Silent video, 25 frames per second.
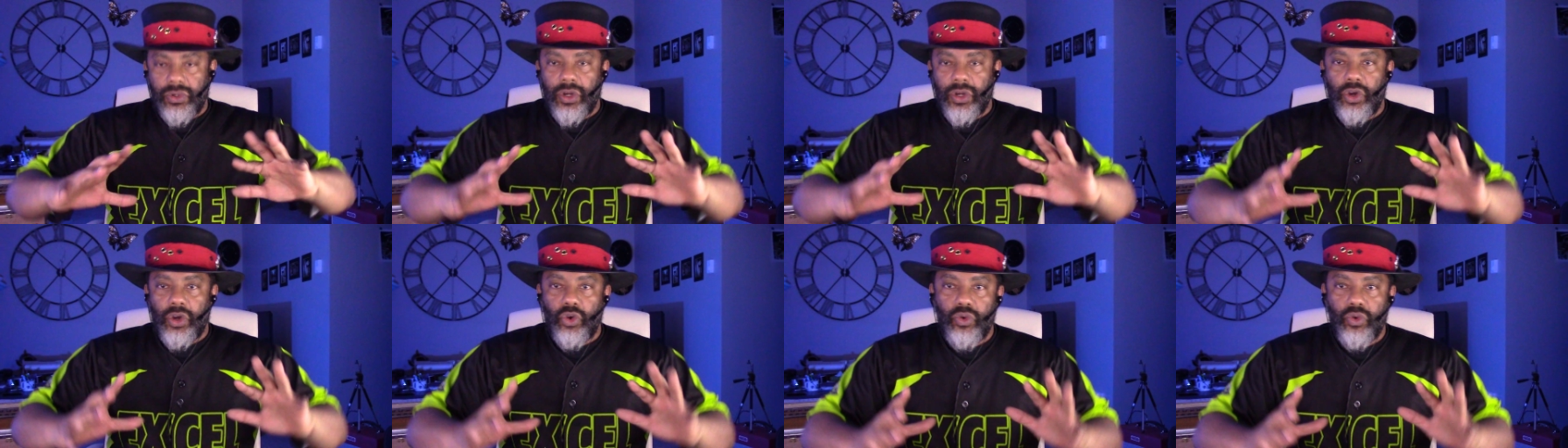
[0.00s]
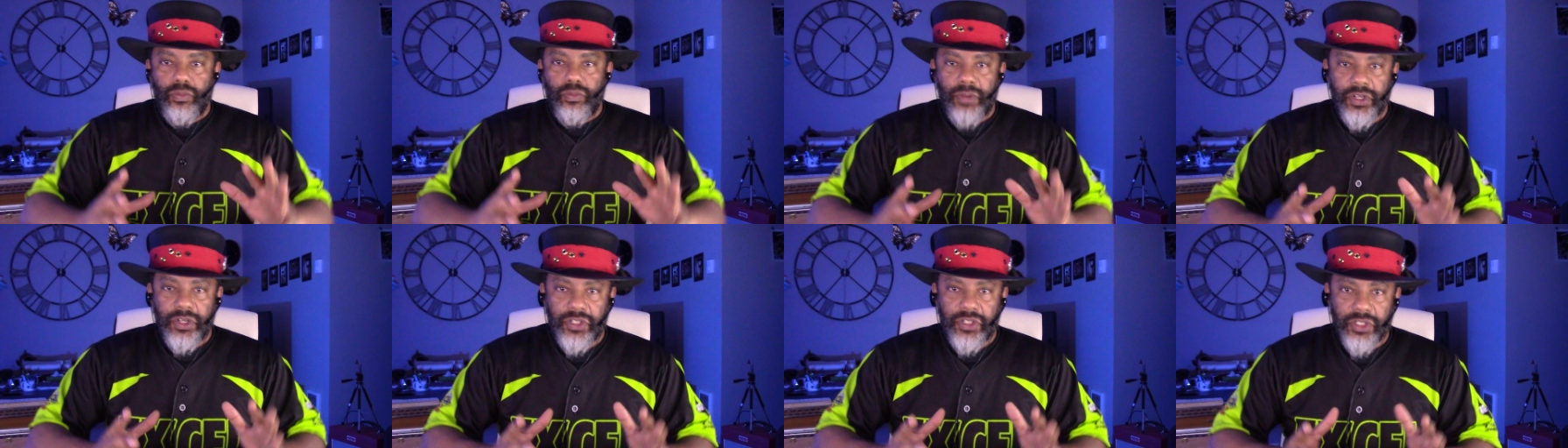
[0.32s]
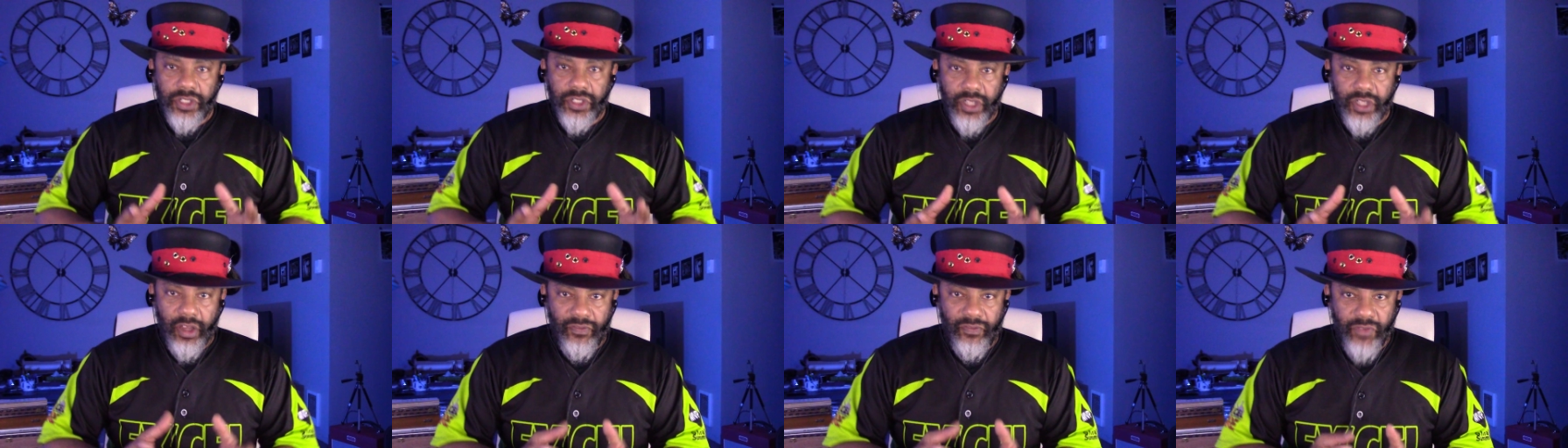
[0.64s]
a whole bunch of
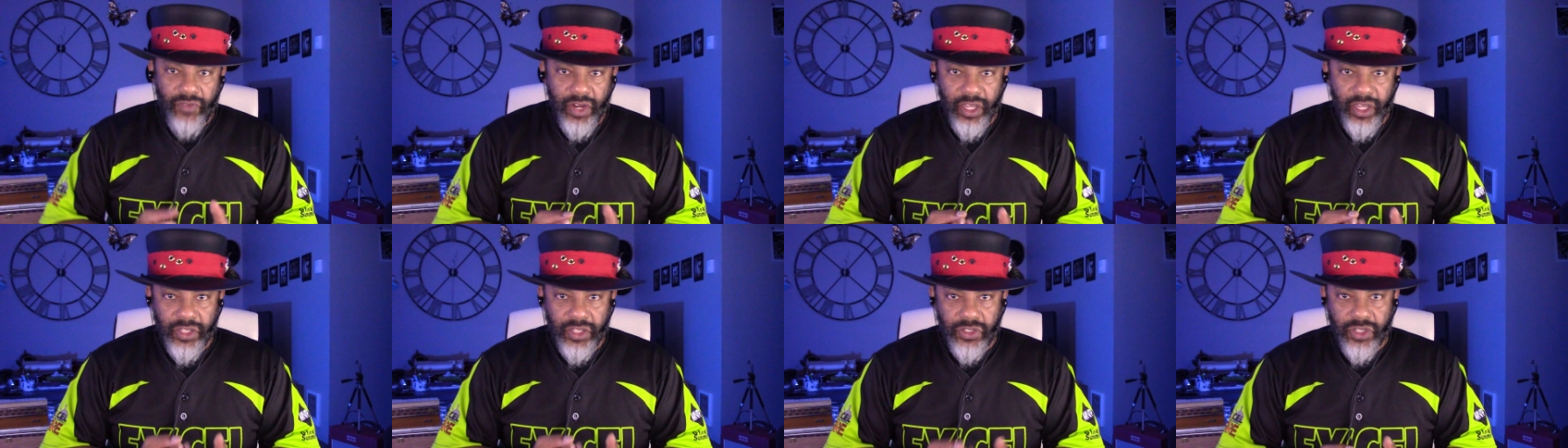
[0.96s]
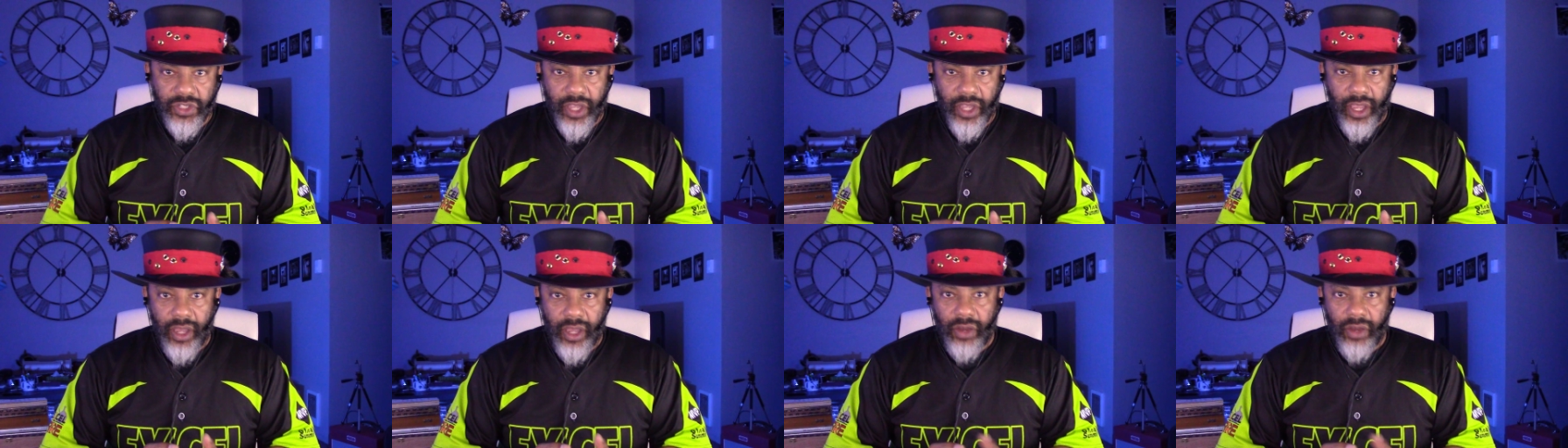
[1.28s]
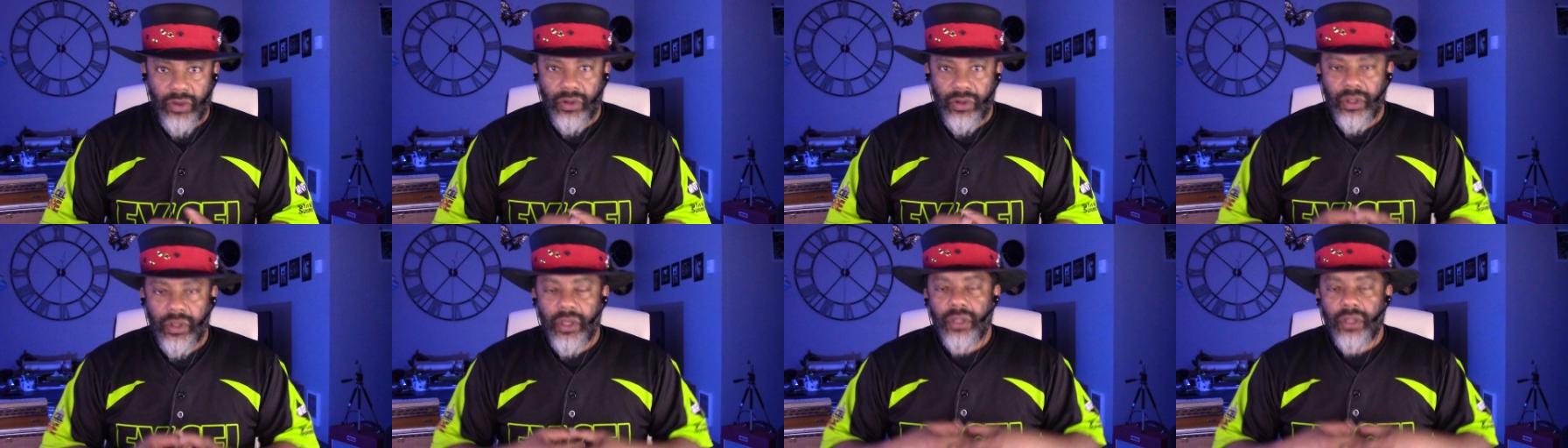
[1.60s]
stuff in
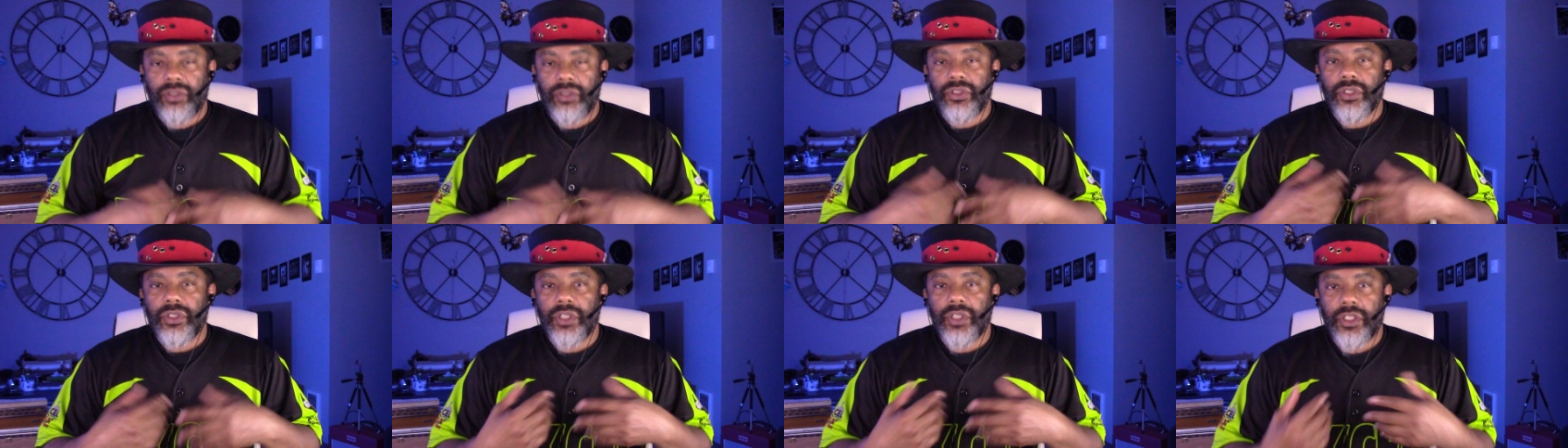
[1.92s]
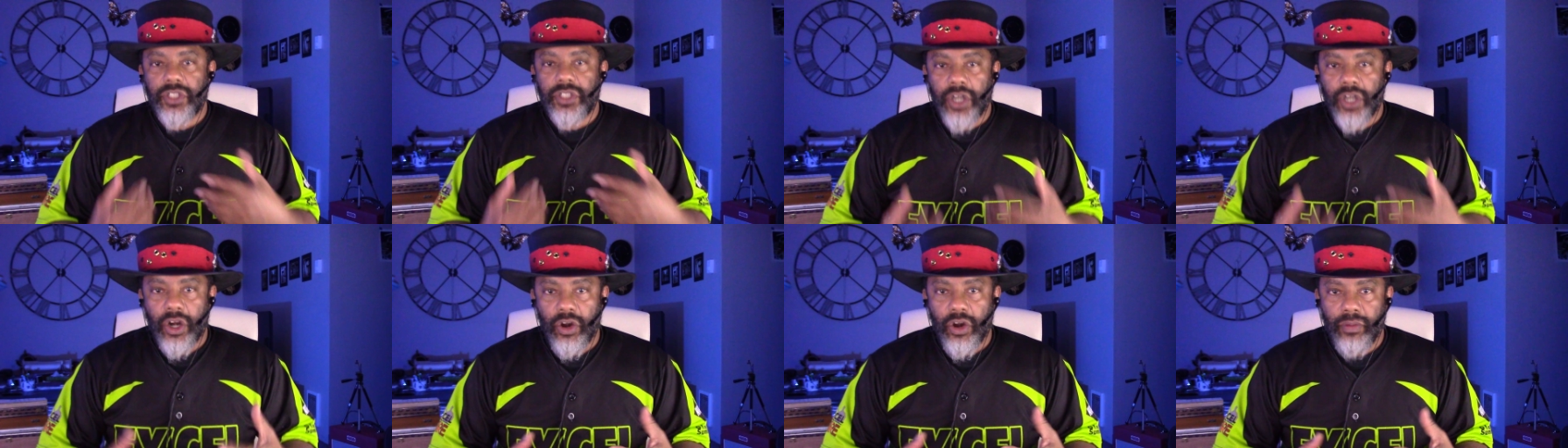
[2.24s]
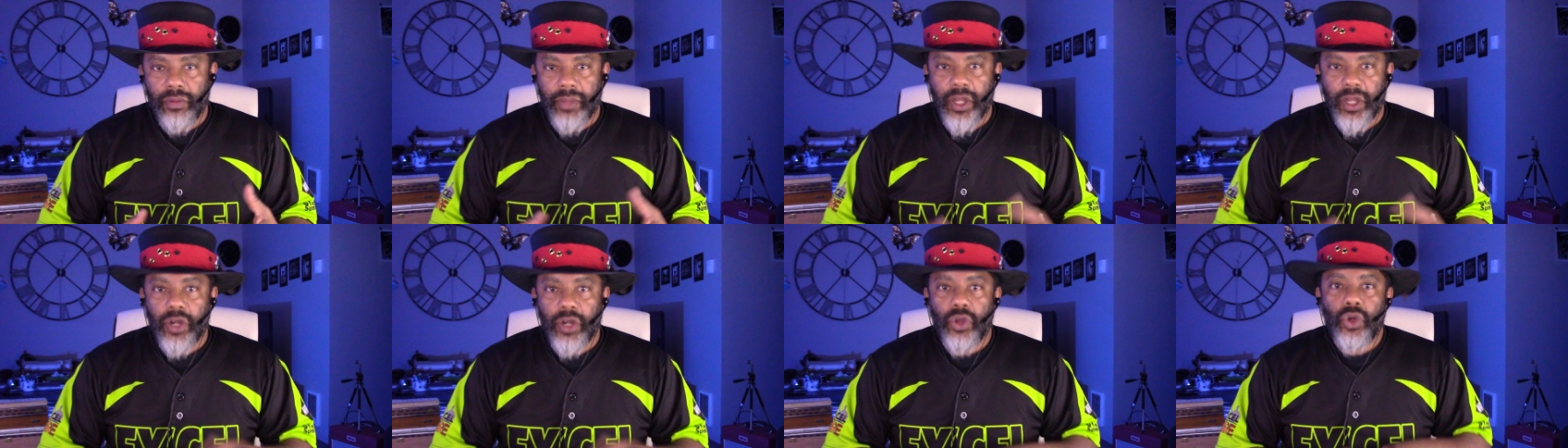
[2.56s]
Excel to
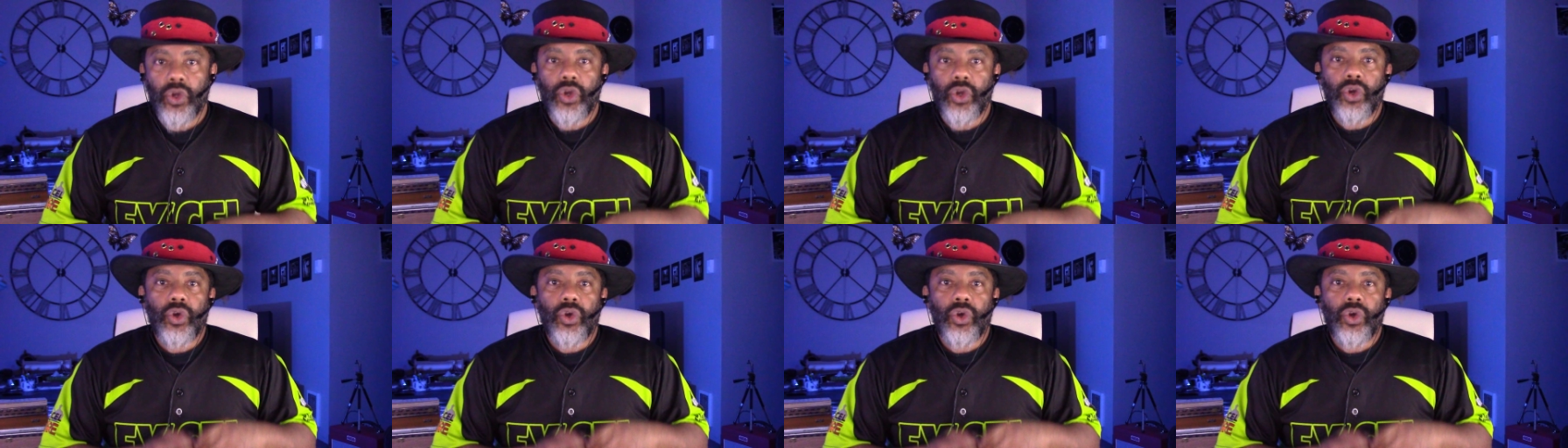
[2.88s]
determine